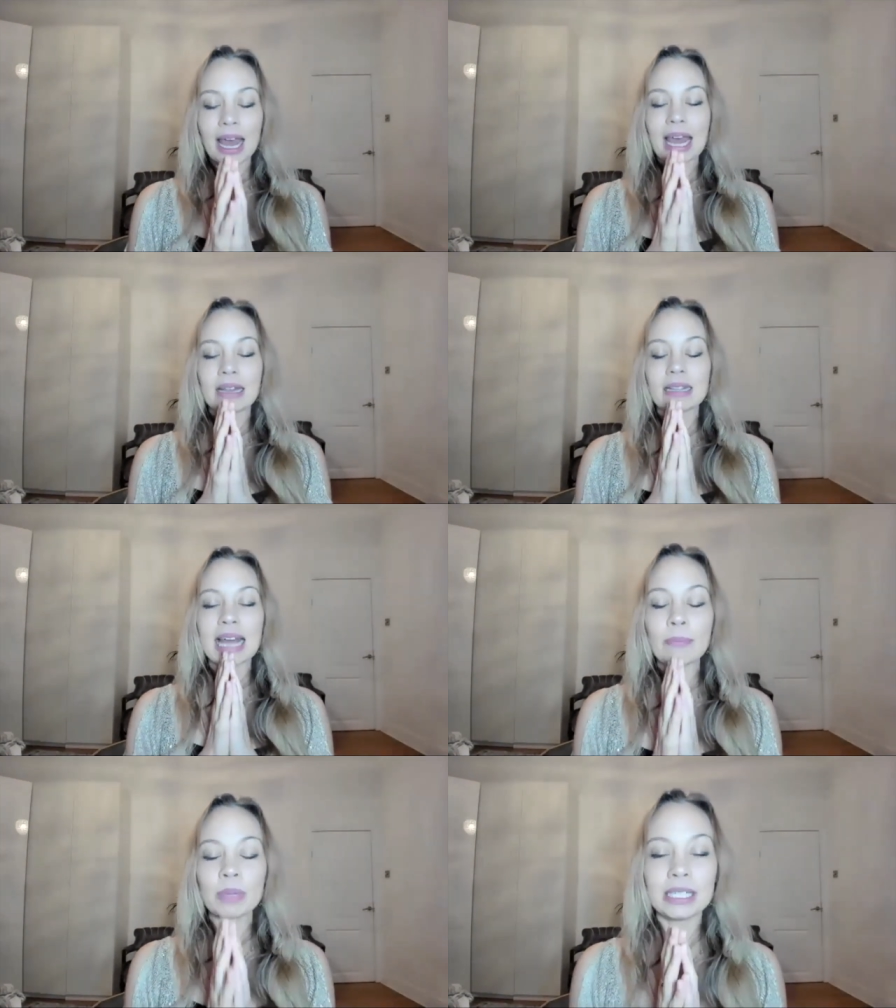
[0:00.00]
And
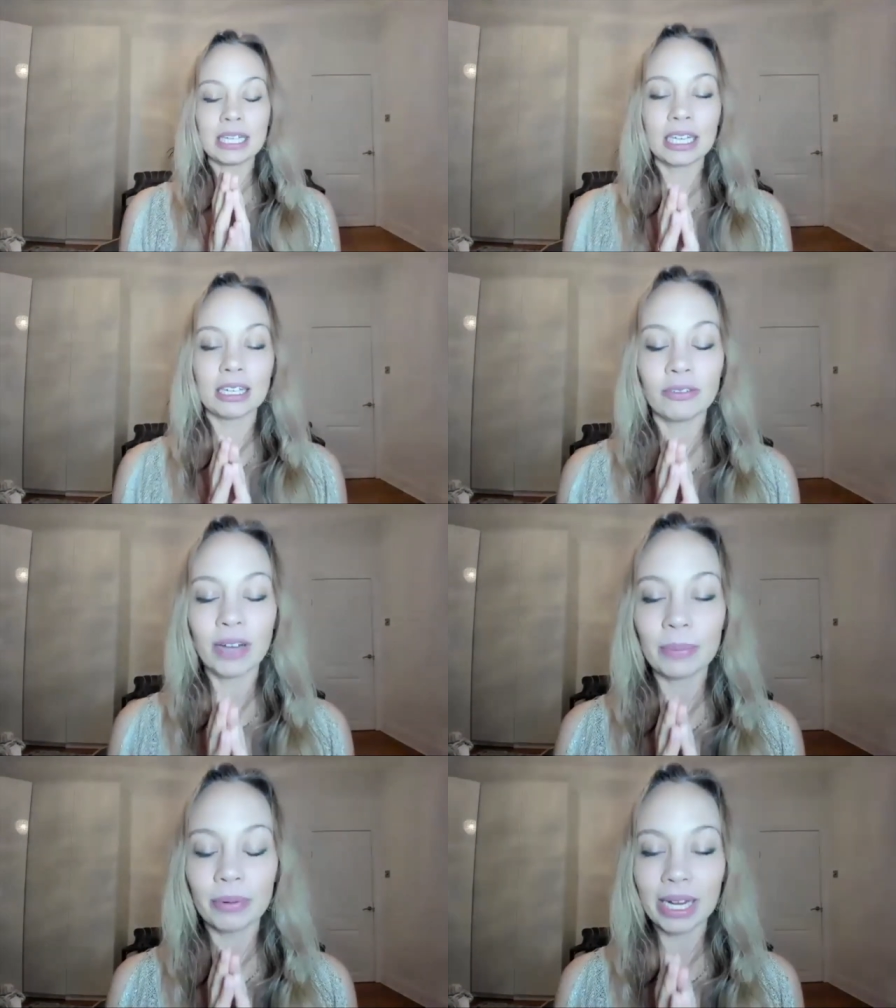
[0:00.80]
that particular
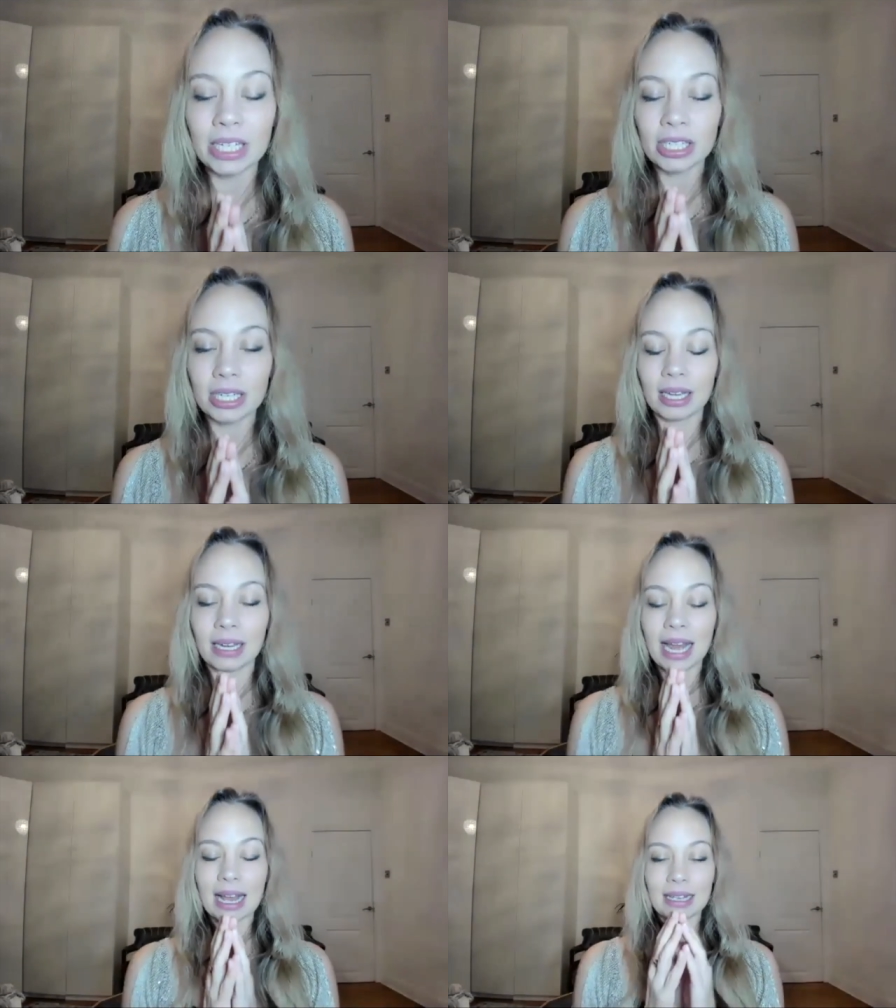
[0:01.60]

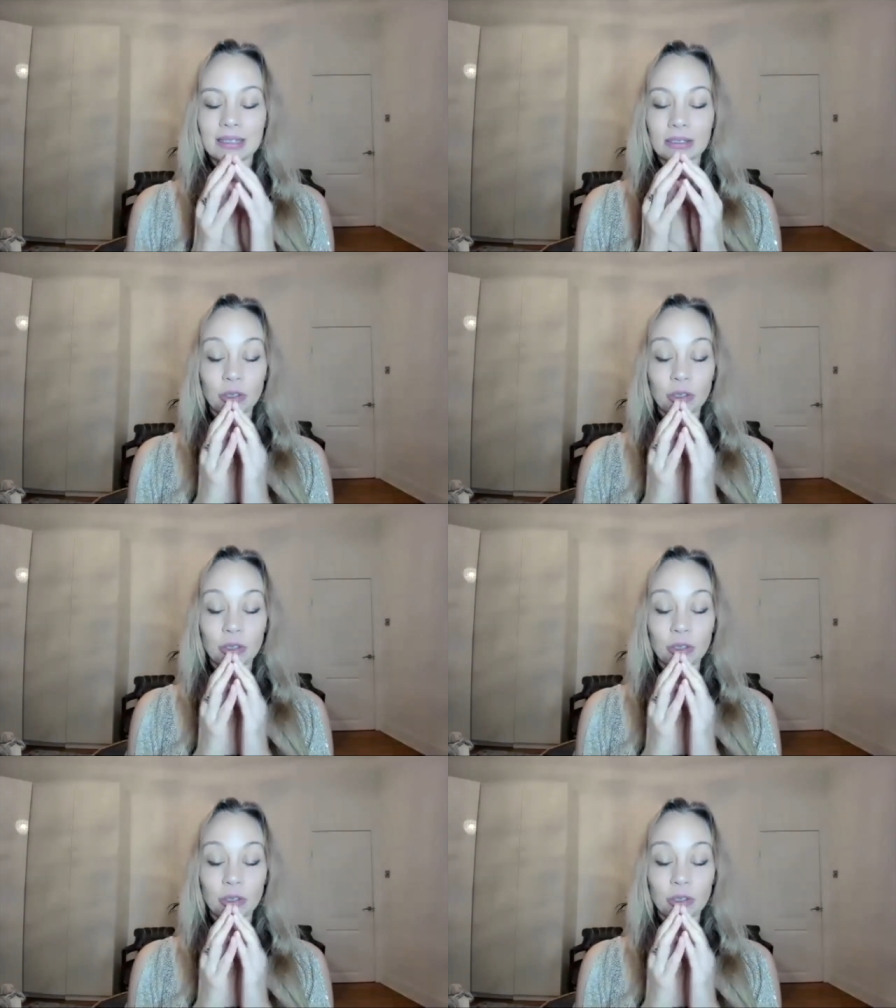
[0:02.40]
vibration has,